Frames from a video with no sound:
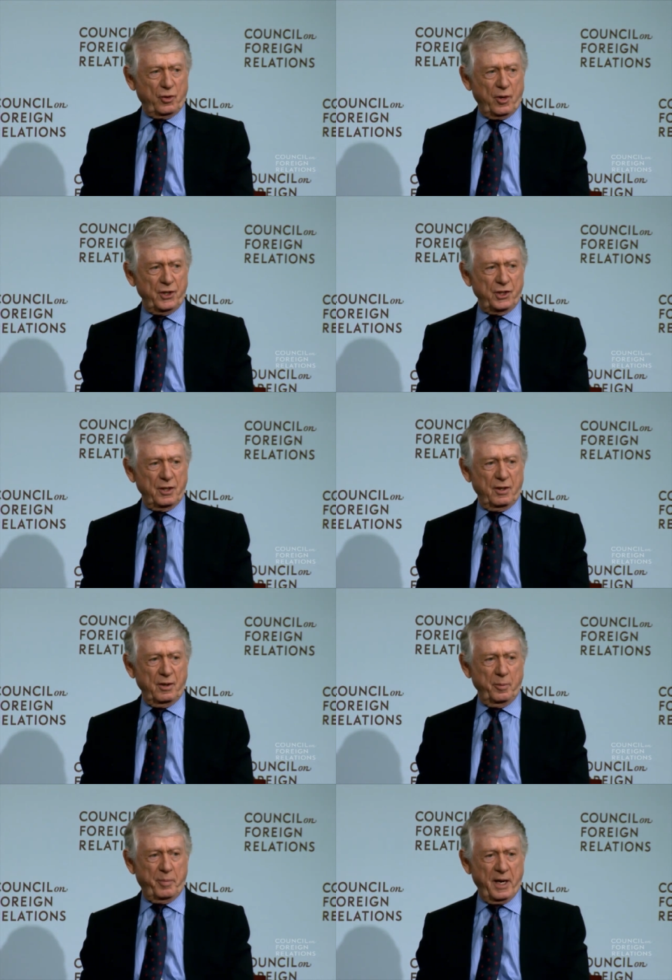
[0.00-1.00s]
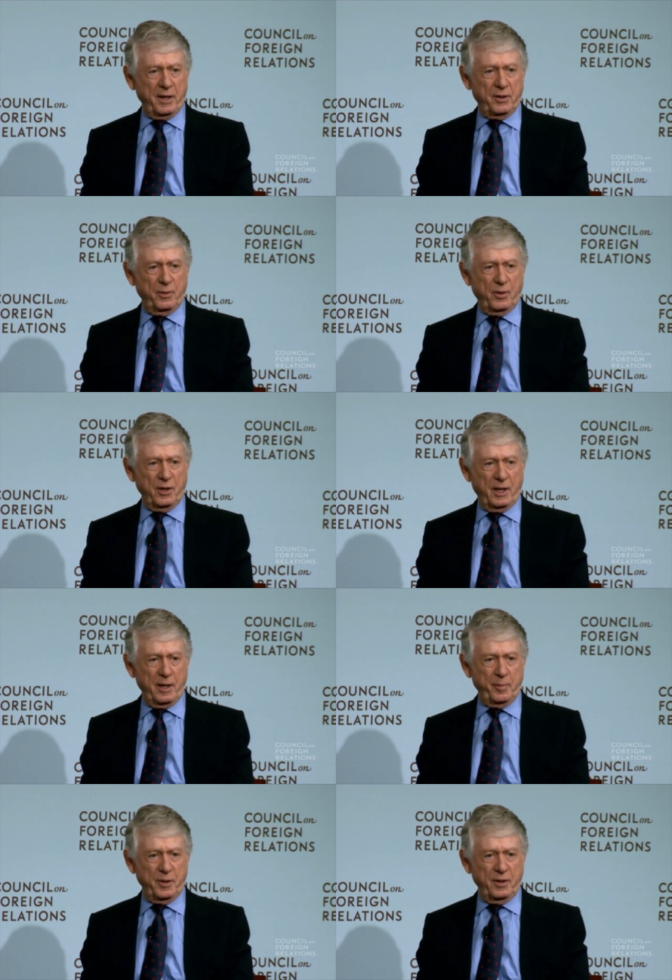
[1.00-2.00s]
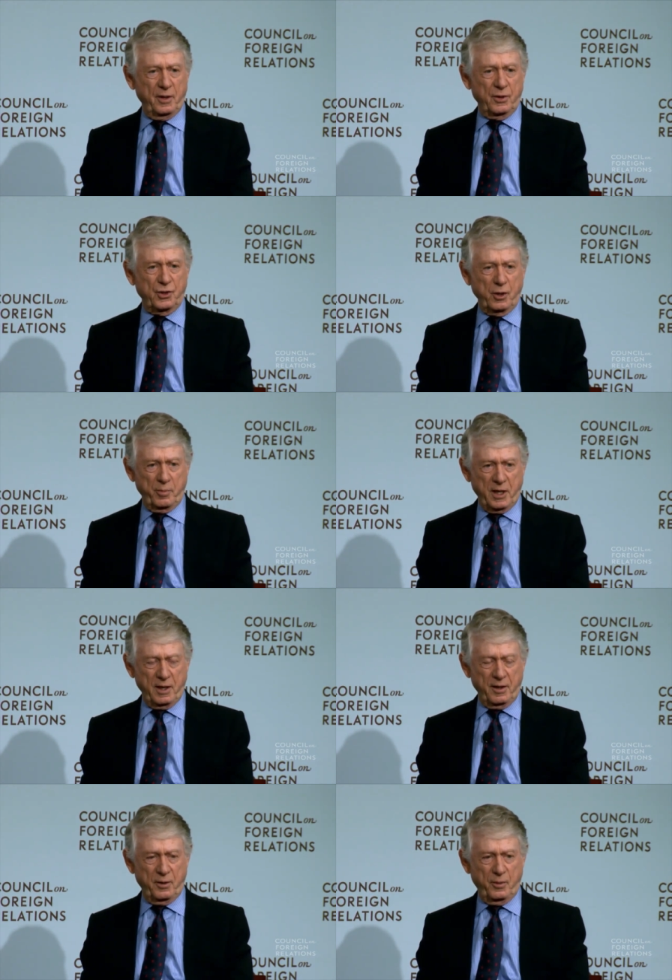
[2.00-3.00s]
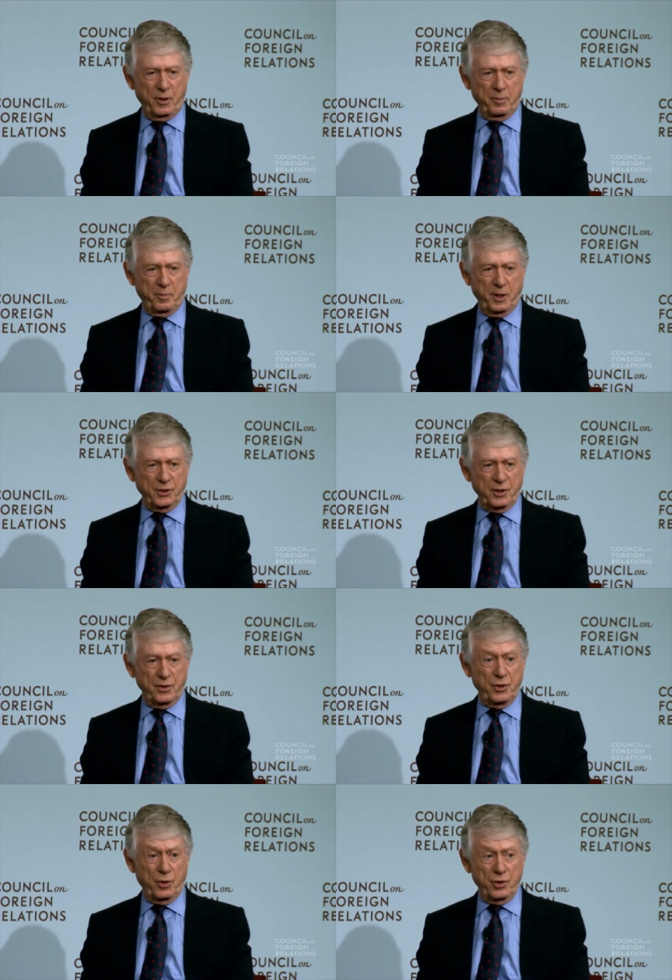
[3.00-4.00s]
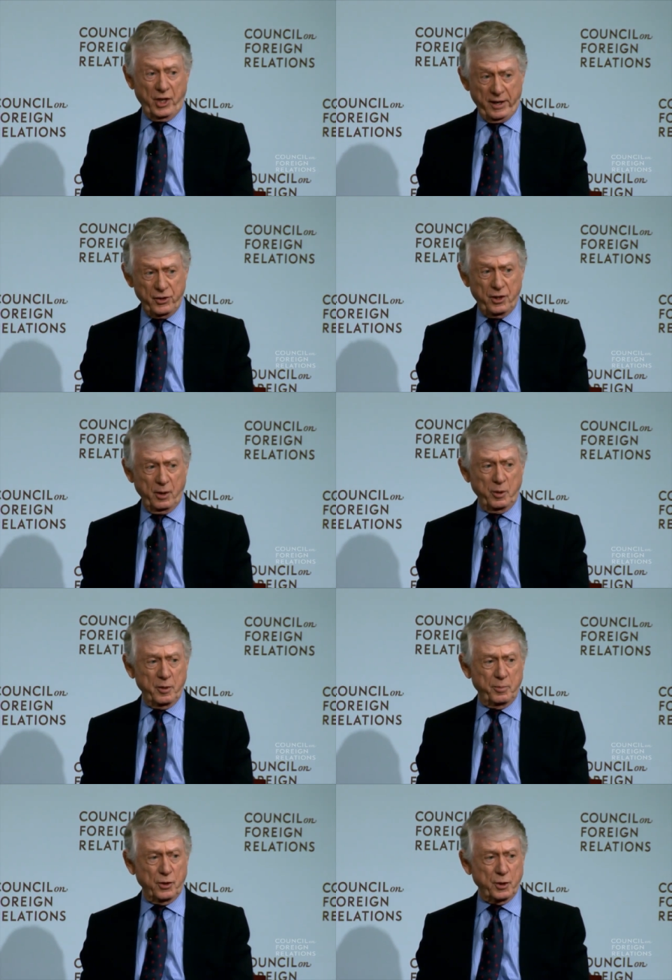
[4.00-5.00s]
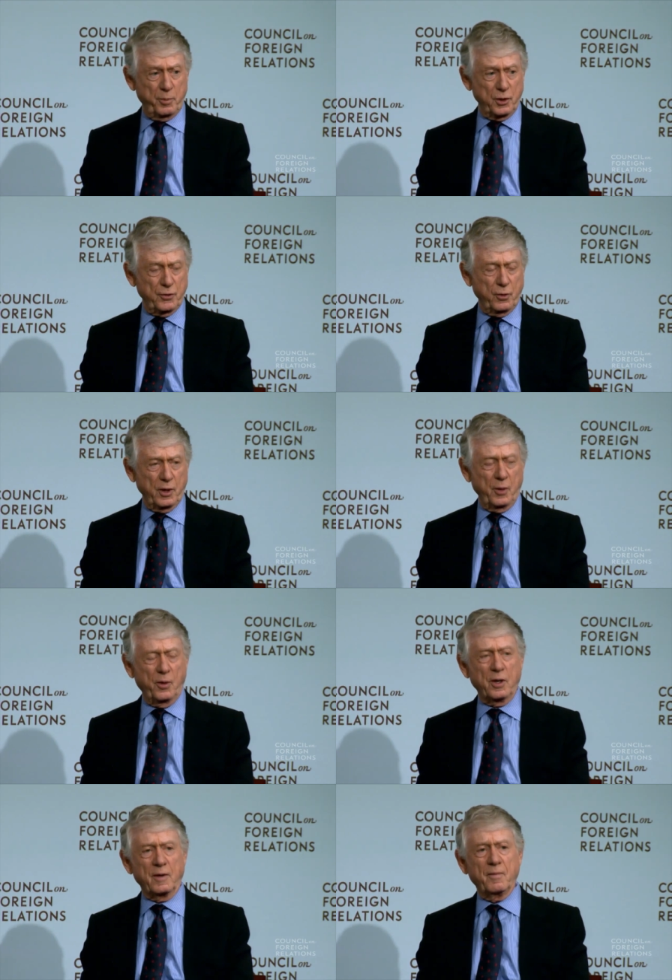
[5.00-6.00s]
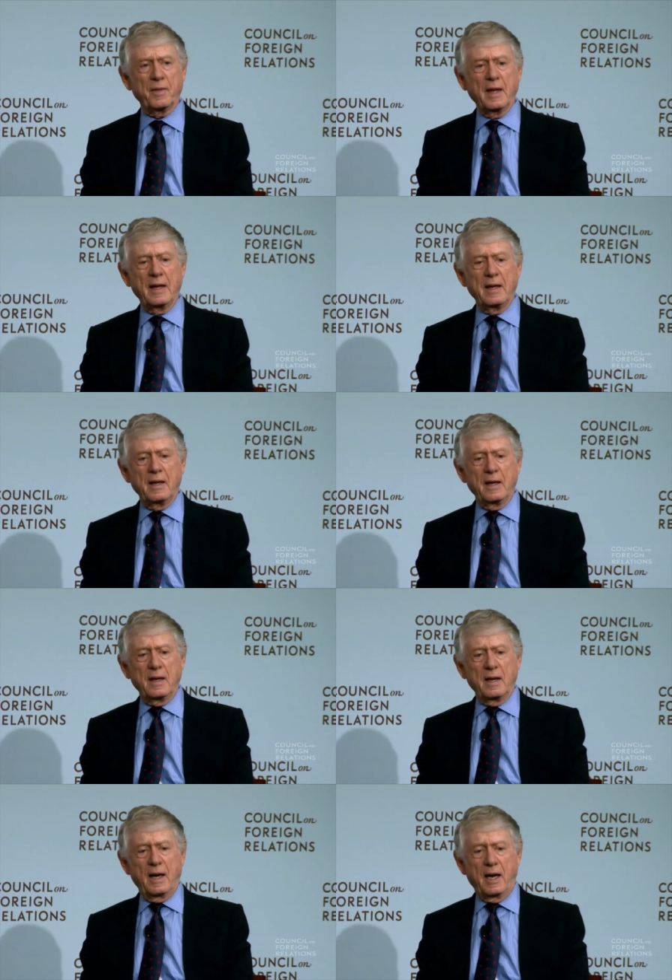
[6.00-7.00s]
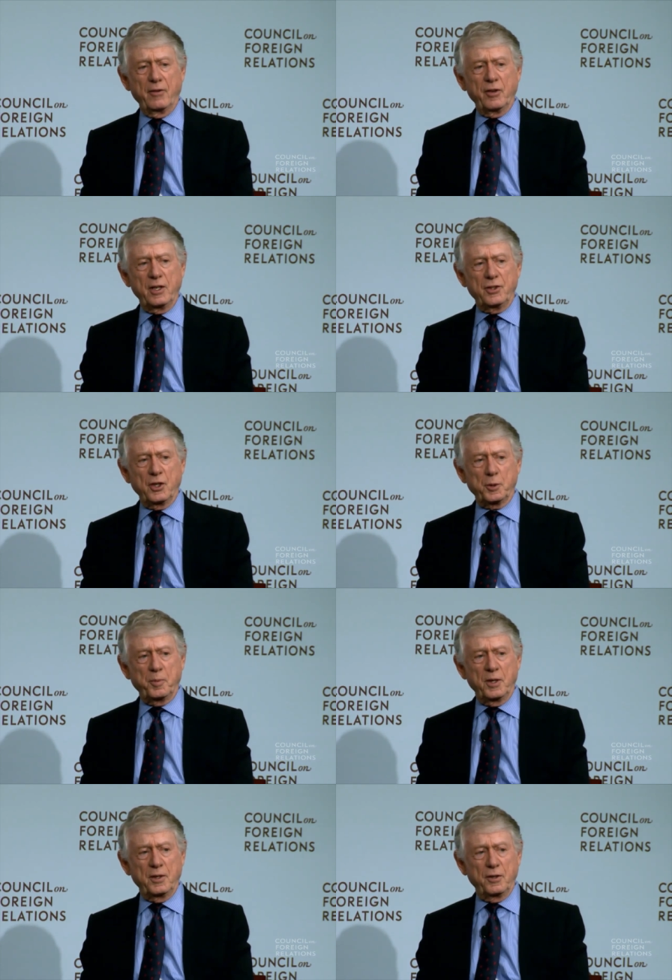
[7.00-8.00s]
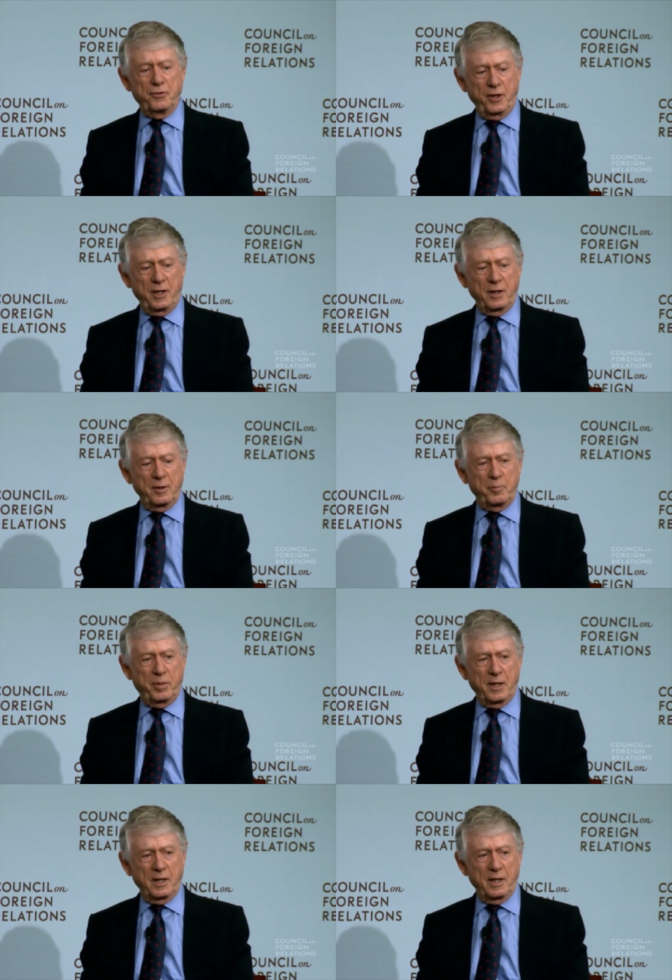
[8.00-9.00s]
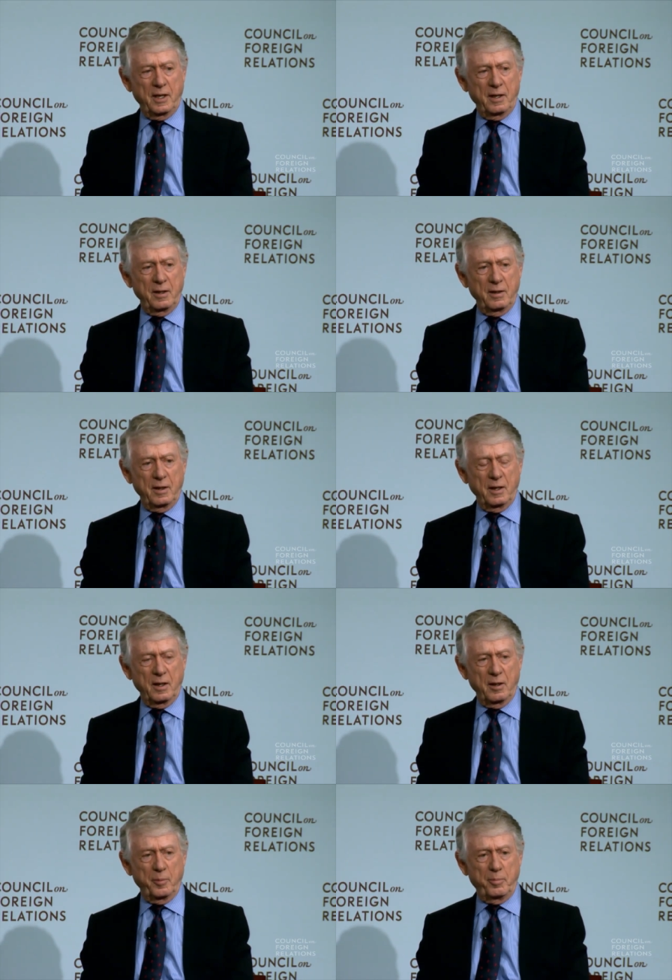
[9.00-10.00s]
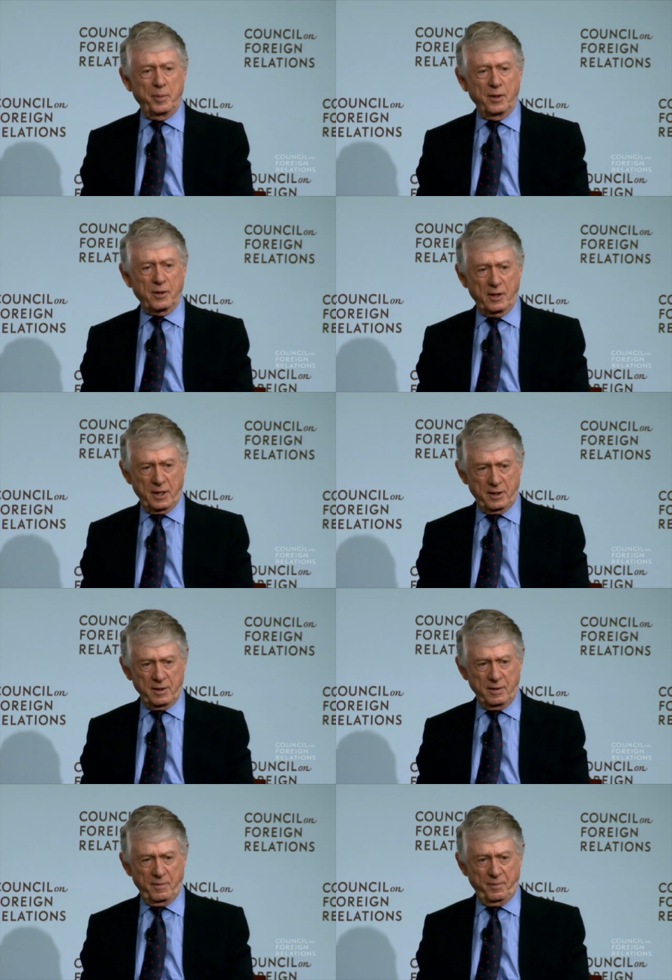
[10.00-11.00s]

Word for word: trace it all back to what happened in Somalia when President George H.W. Bush, Bush 41, having just been defeated by uh, Bill Clinton,